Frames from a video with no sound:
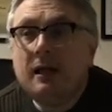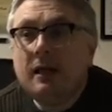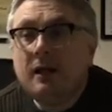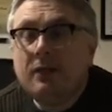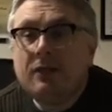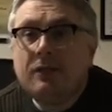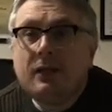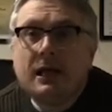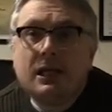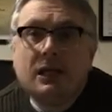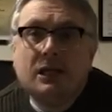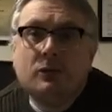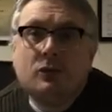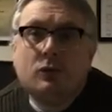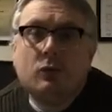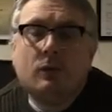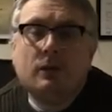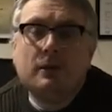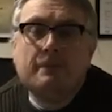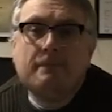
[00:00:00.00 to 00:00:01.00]
Thank you
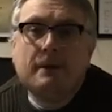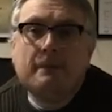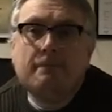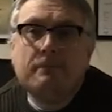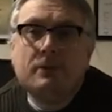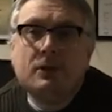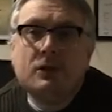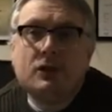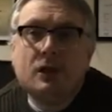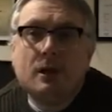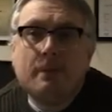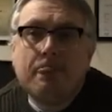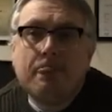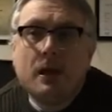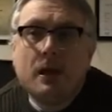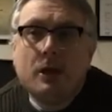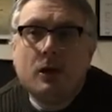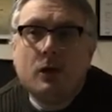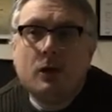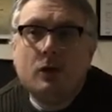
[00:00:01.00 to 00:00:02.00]
to all the members
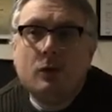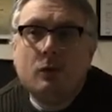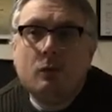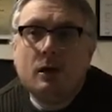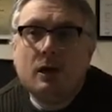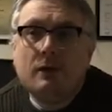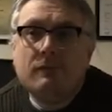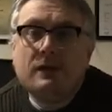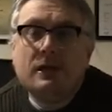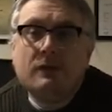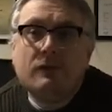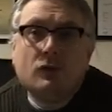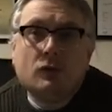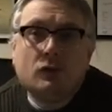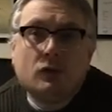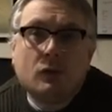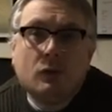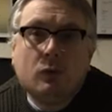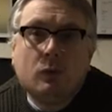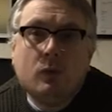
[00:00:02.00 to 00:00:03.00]
who have given
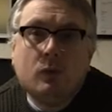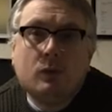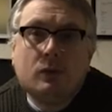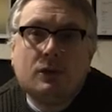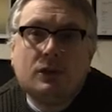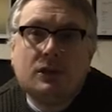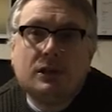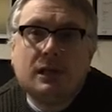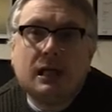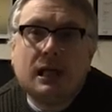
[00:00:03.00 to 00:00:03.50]
us quotes